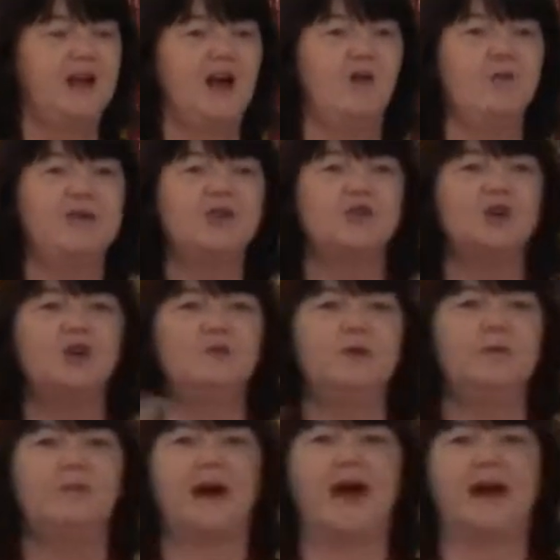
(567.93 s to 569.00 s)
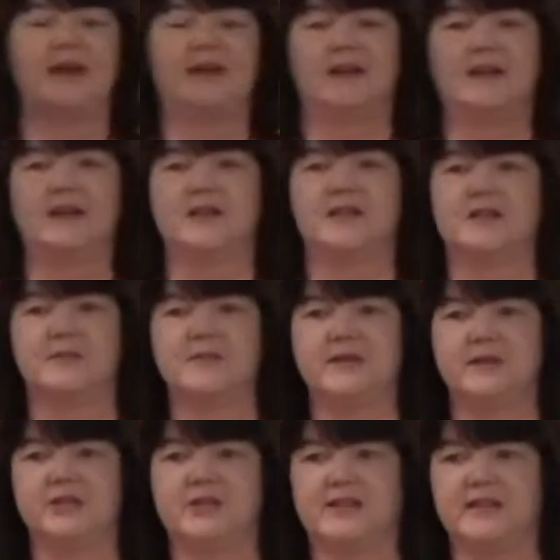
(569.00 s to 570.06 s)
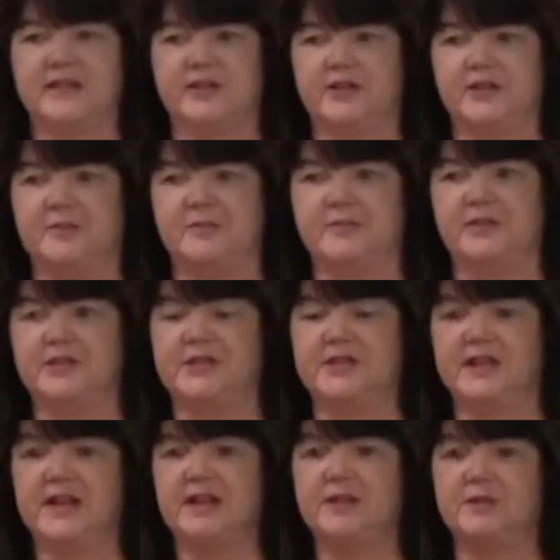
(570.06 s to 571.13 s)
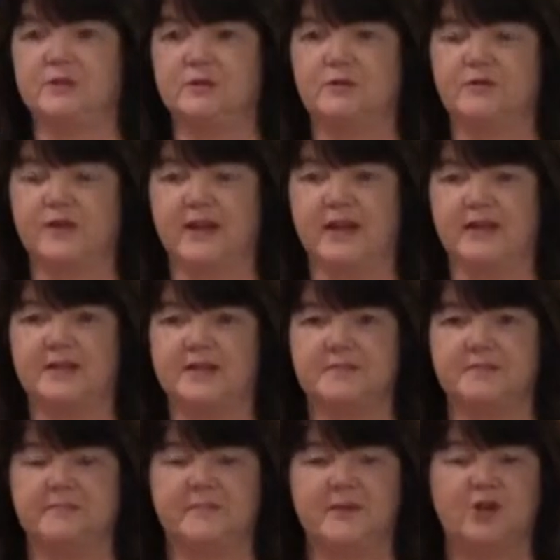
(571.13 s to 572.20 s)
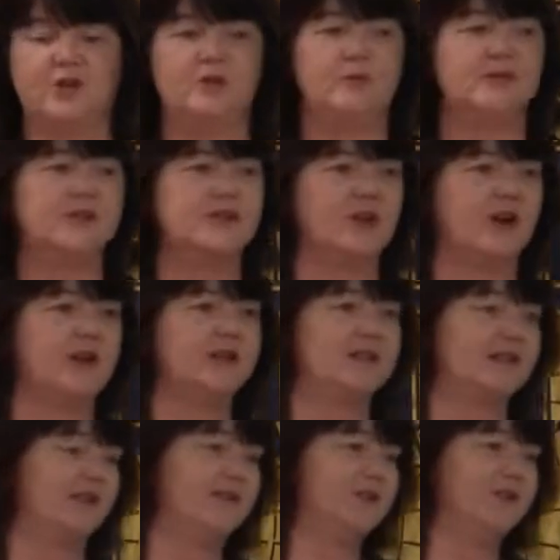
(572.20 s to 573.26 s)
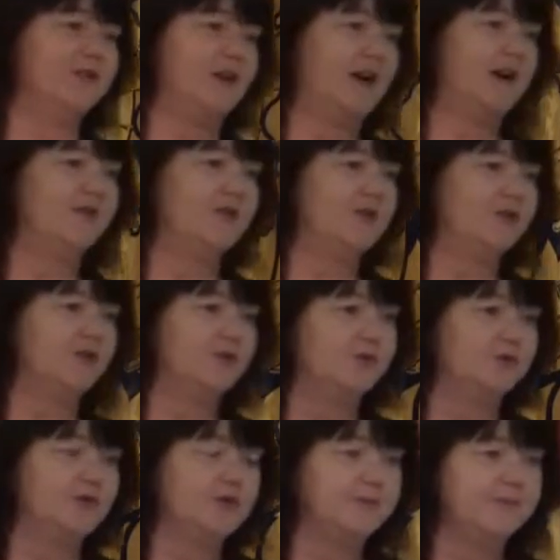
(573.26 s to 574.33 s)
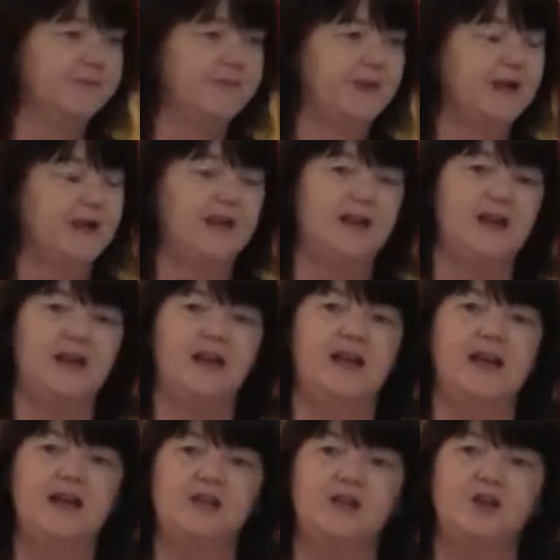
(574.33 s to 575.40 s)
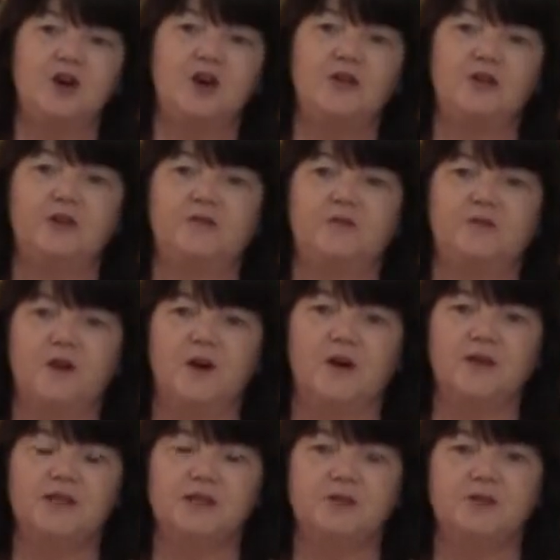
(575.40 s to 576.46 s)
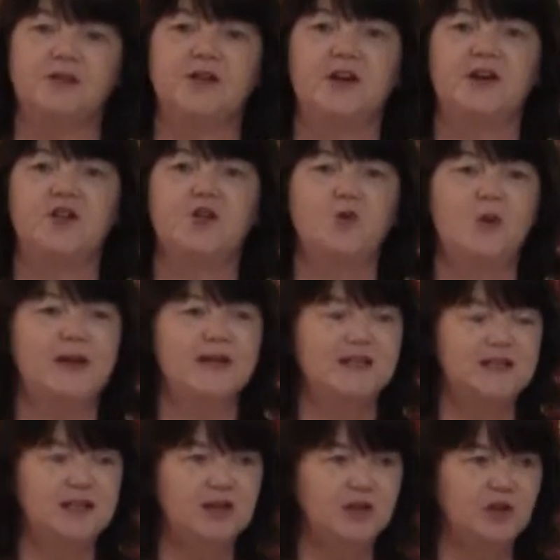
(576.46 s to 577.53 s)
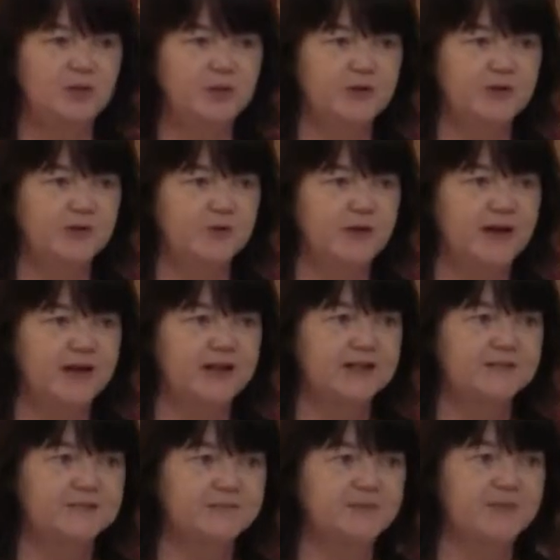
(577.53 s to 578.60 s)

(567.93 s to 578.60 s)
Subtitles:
And when Jean went back some years later to see his old friend, who was now 75 years old, he saw that the forest was now 20 kilometers wide,